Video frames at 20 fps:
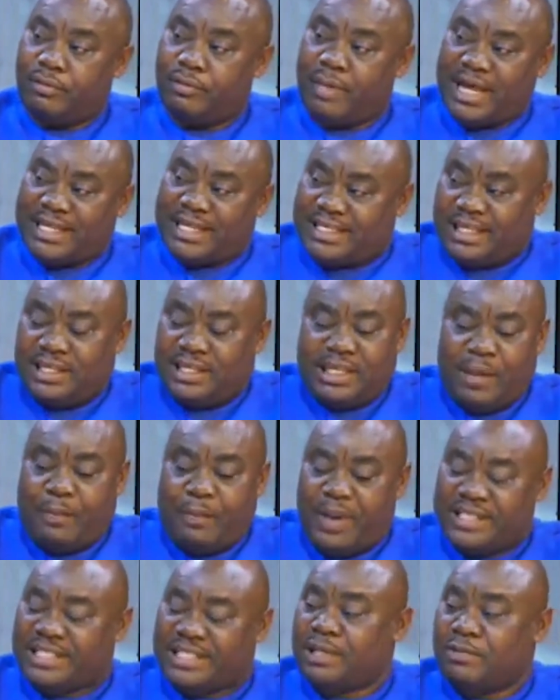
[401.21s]
But still, the
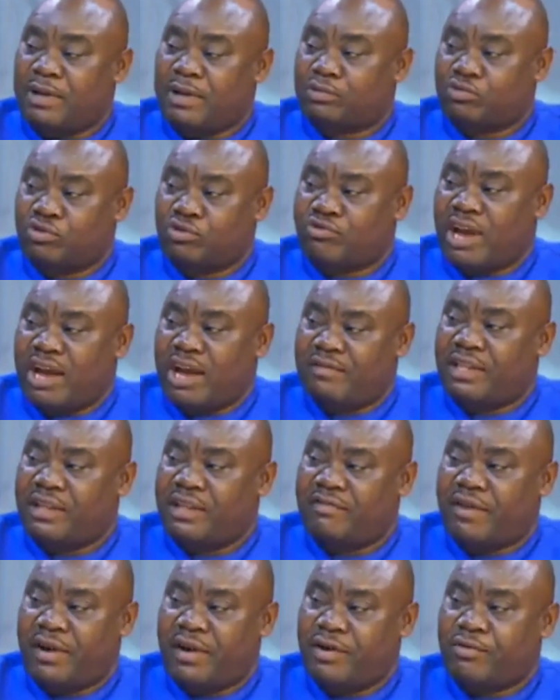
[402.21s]
person want to drive in
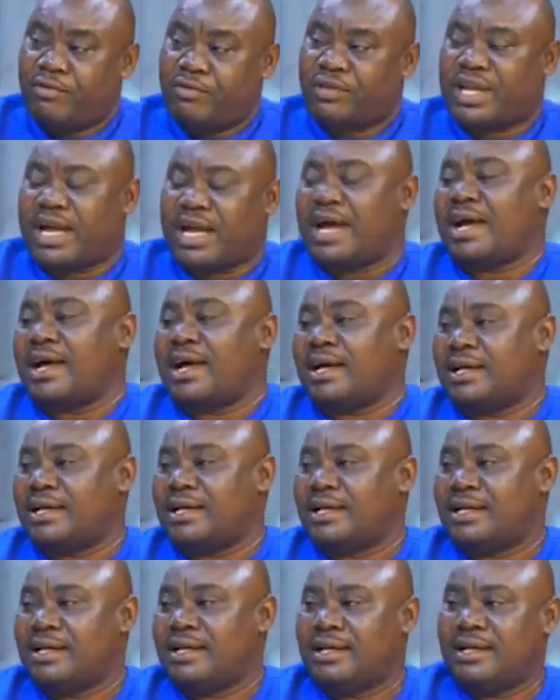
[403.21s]
a very good car.
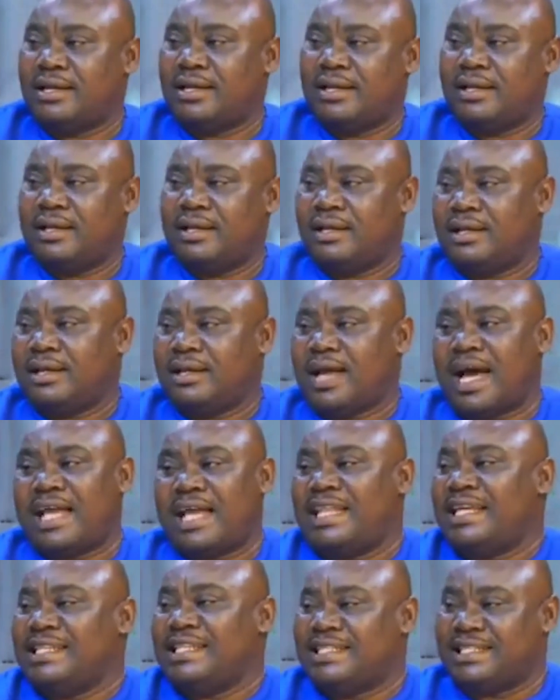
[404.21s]

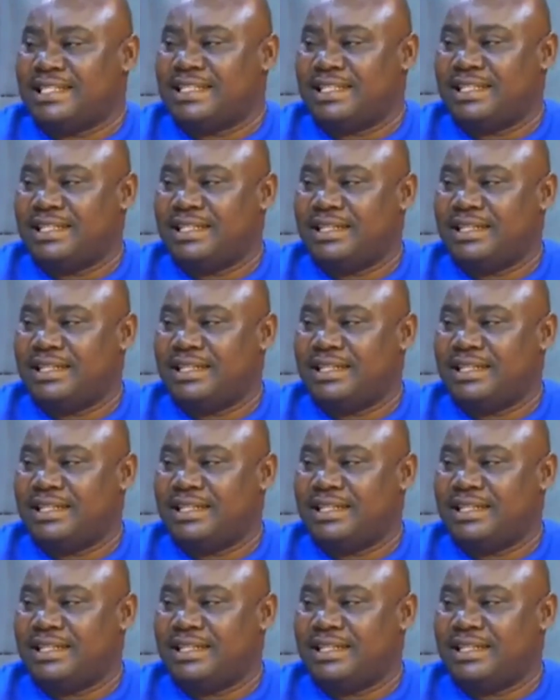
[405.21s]
I didn't see.